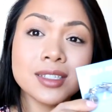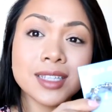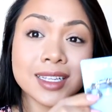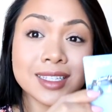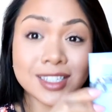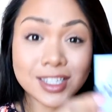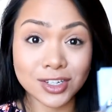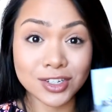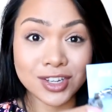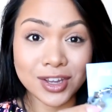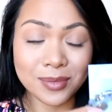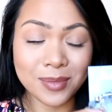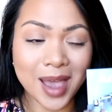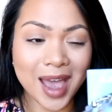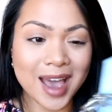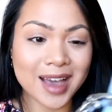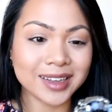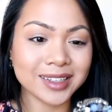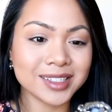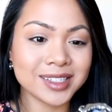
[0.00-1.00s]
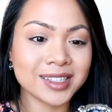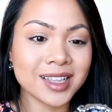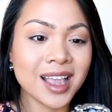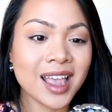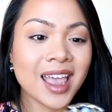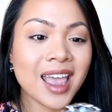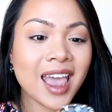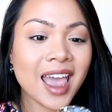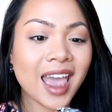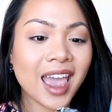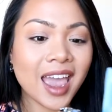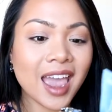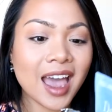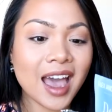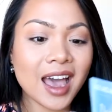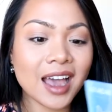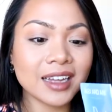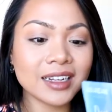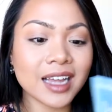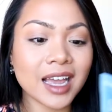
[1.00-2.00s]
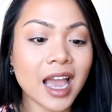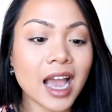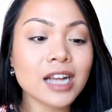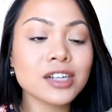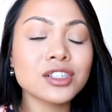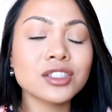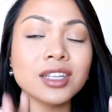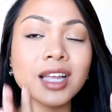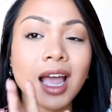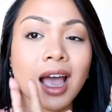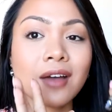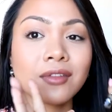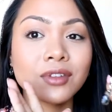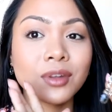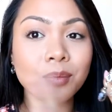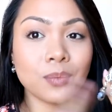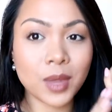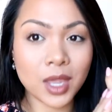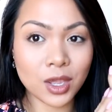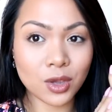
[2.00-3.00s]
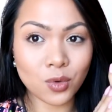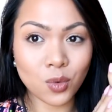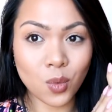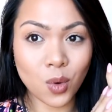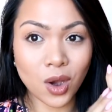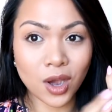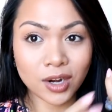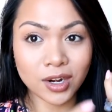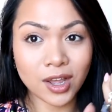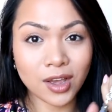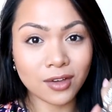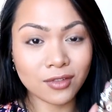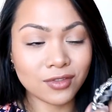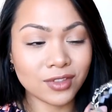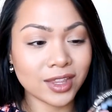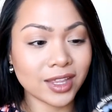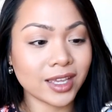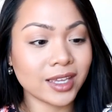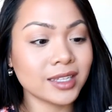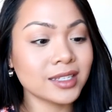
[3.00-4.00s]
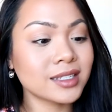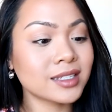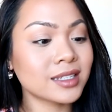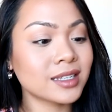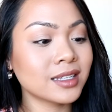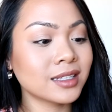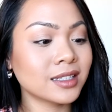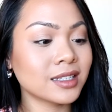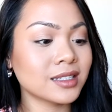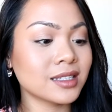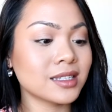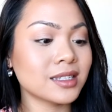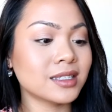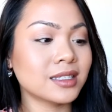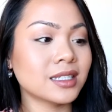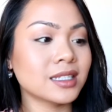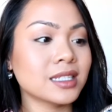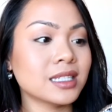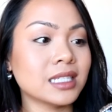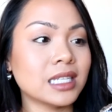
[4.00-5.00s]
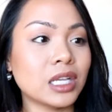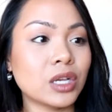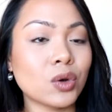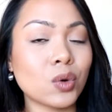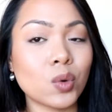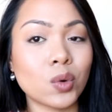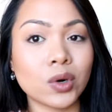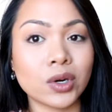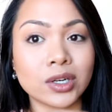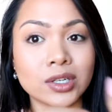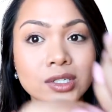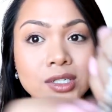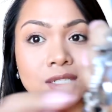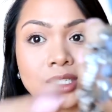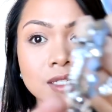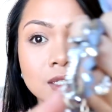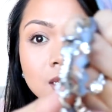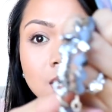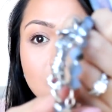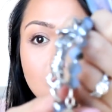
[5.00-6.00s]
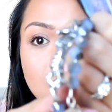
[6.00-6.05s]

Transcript: this at TJ Maxx and I actually have the pink one of this. This is the seahorse